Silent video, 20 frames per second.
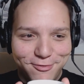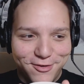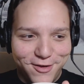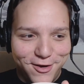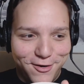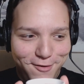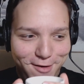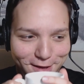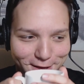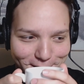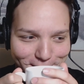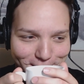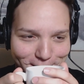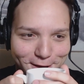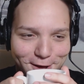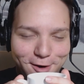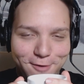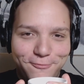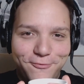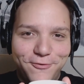So
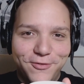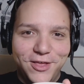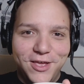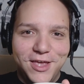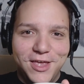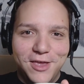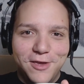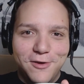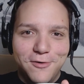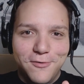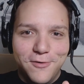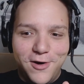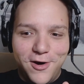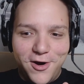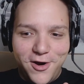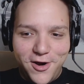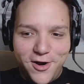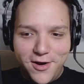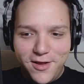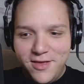hopefully you
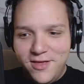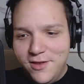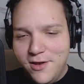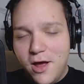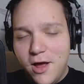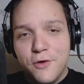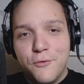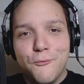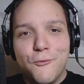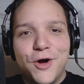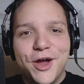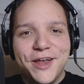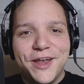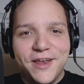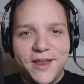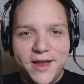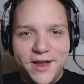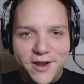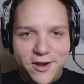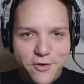are
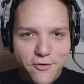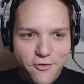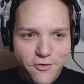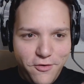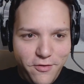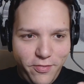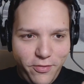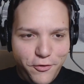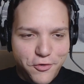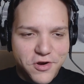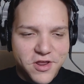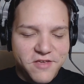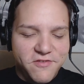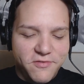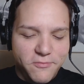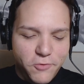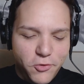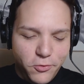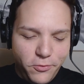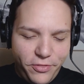unwinding and learning
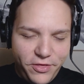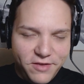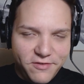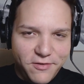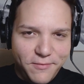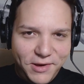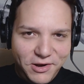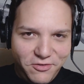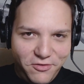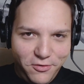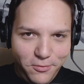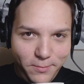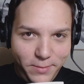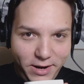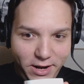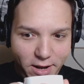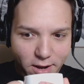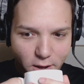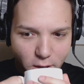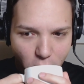some cool things about
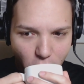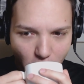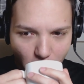TubeBuddy.